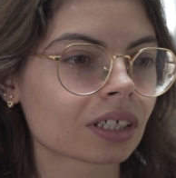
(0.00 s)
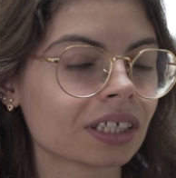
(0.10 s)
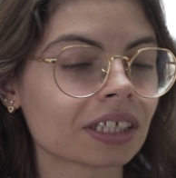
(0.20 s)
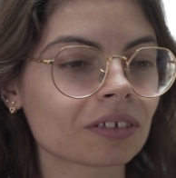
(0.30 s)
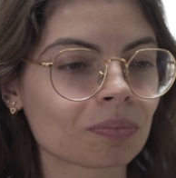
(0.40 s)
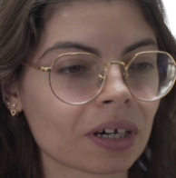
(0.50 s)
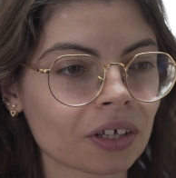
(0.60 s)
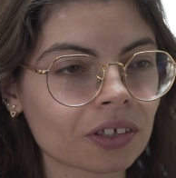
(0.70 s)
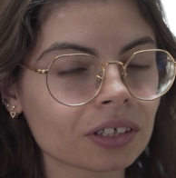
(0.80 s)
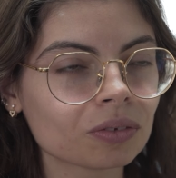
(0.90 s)
in that
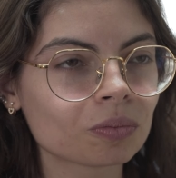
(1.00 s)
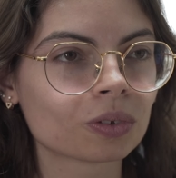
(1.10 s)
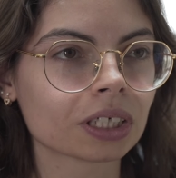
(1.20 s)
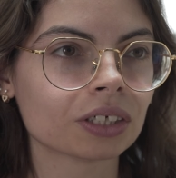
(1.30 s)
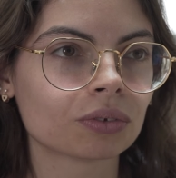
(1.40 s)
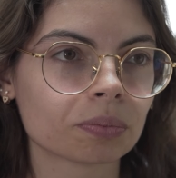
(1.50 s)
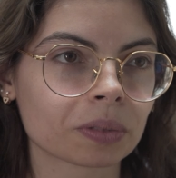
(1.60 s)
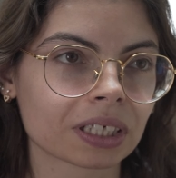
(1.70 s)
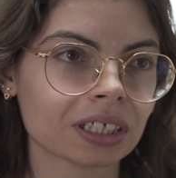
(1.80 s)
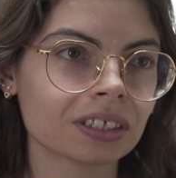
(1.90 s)
method, we
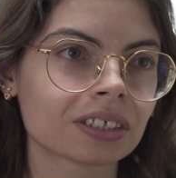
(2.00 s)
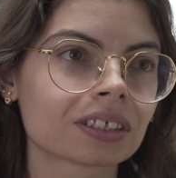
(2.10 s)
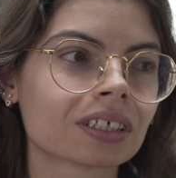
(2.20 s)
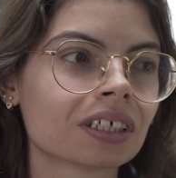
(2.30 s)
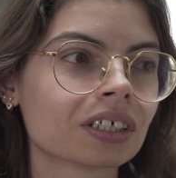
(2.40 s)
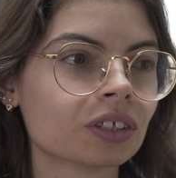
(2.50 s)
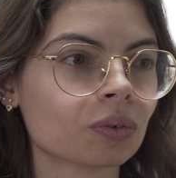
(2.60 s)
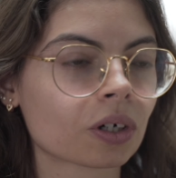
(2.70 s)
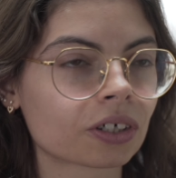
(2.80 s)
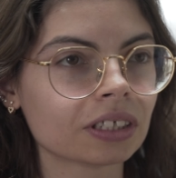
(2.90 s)
replace the
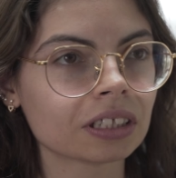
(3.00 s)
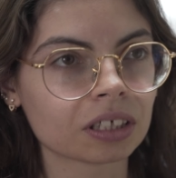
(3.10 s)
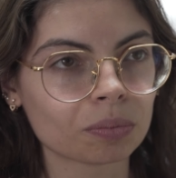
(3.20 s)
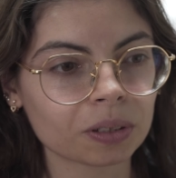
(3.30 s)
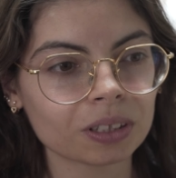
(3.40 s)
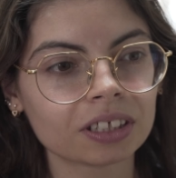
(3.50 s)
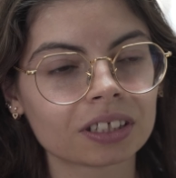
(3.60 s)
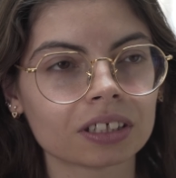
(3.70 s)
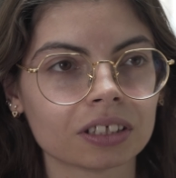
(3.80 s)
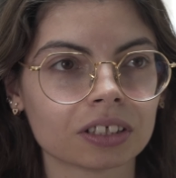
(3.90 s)
water and
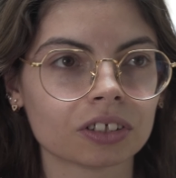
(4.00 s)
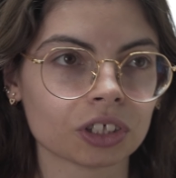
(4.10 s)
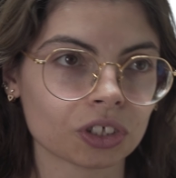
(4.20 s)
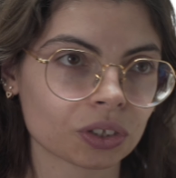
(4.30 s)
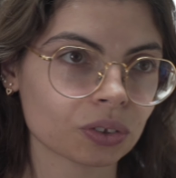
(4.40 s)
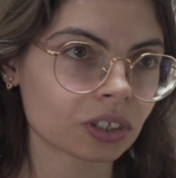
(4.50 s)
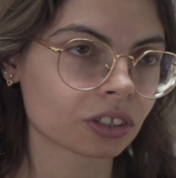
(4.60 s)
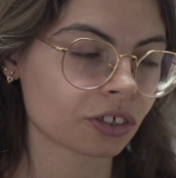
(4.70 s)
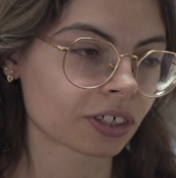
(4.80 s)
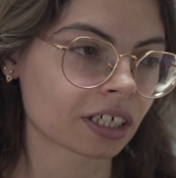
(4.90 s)
lipids in the tissues,
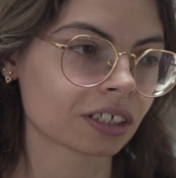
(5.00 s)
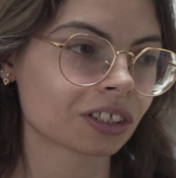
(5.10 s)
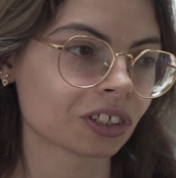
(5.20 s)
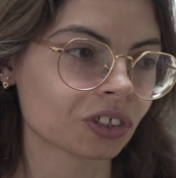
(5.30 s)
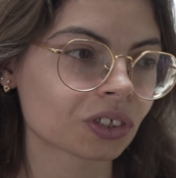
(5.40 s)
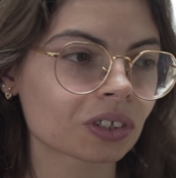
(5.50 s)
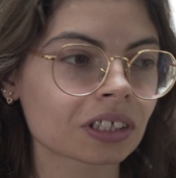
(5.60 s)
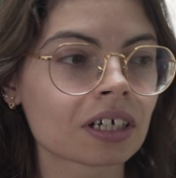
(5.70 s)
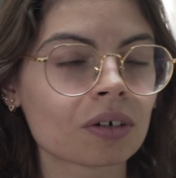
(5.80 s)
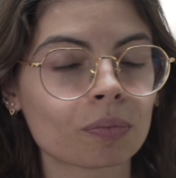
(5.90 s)
in the organic
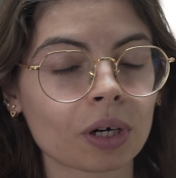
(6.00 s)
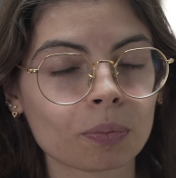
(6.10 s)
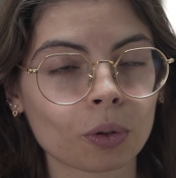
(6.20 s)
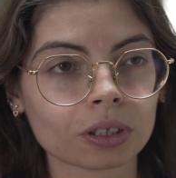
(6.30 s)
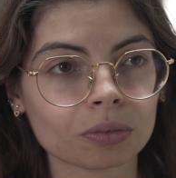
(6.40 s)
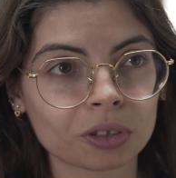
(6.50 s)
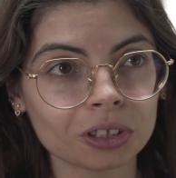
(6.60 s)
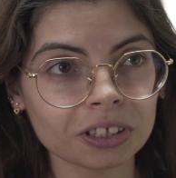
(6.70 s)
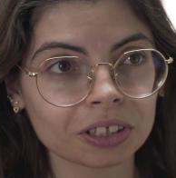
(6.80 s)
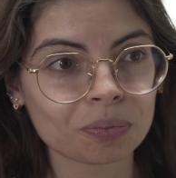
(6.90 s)
tissues, by
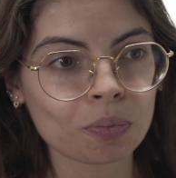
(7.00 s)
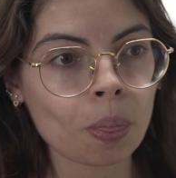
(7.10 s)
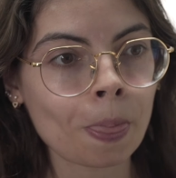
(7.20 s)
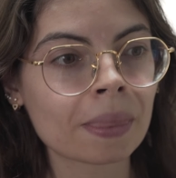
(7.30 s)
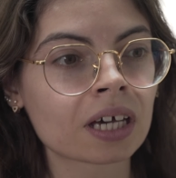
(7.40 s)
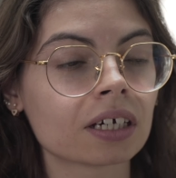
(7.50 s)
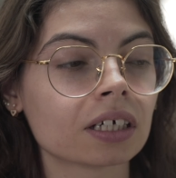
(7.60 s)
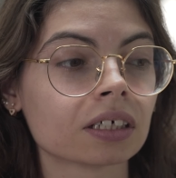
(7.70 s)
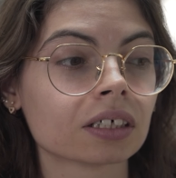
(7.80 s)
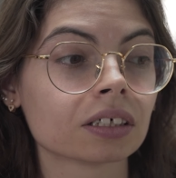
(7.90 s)
polymers.
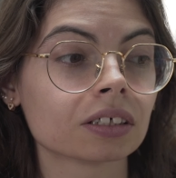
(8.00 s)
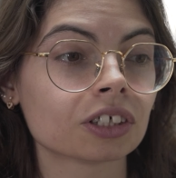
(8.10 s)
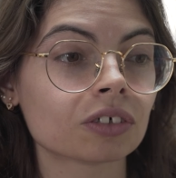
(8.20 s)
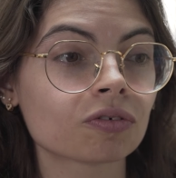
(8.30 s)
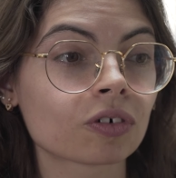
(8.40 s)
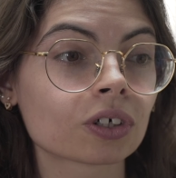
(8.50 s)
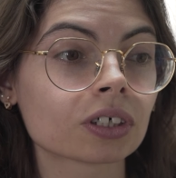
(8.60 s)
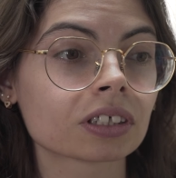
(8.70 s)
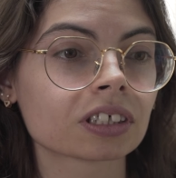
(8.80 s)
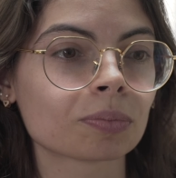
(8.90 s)
And
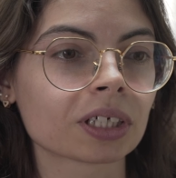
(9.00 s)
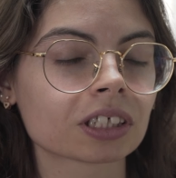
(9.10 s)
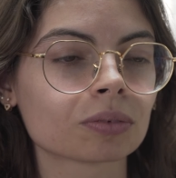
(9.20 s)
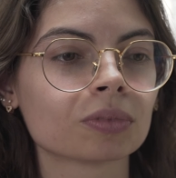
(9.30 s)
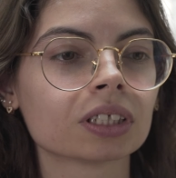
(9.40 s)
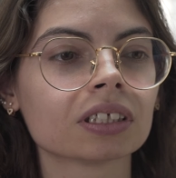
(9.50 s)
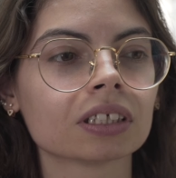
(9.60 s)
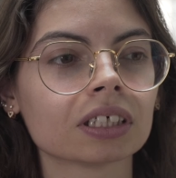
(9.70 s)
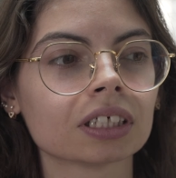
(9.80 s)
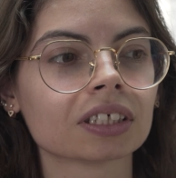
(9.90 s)
therefore, the
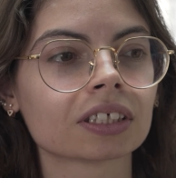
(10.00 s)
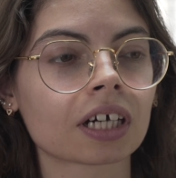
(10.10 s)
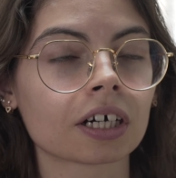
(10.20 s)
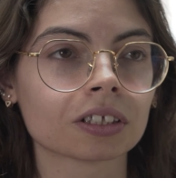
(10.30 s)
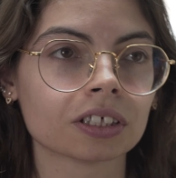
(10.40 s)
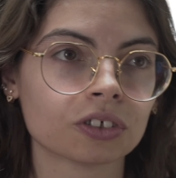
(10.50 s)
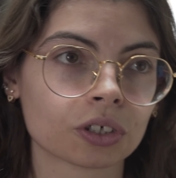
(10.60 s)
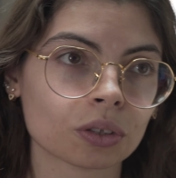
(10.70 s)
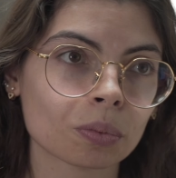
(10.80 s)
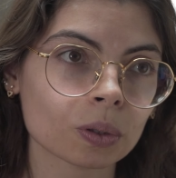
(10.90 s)
specimen is highly
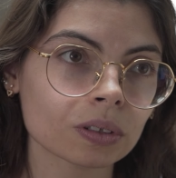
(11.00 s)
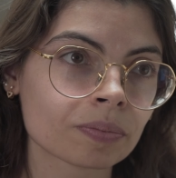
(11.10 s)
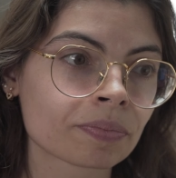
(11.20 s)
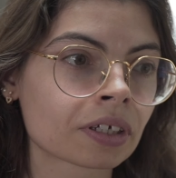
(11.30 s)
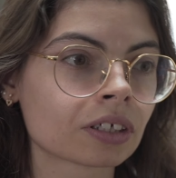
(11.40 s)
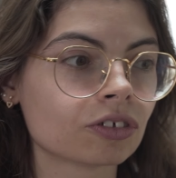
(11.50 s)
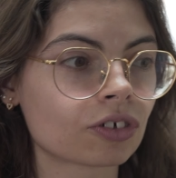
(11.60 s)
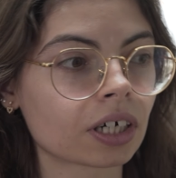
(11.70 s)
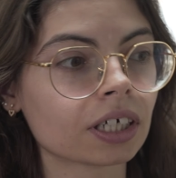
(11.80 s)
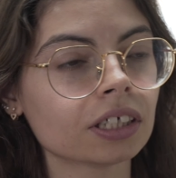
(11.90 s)
durable,
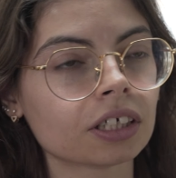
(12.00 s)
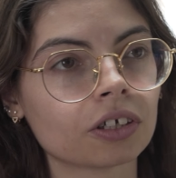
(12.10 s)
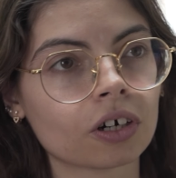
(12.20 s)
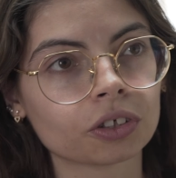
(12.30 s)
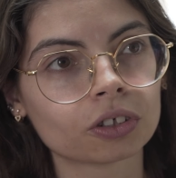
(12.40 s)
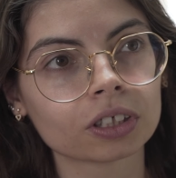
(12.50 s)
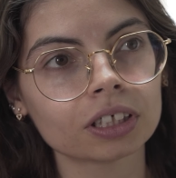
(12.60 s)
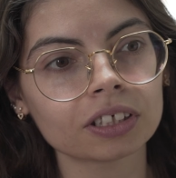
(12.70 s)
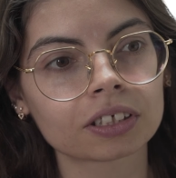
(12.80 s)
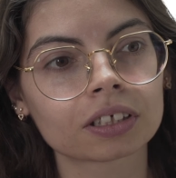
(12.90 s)
dry and
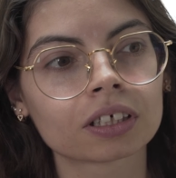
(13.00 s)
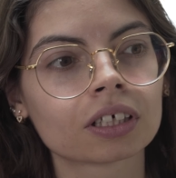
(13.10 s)
odorless,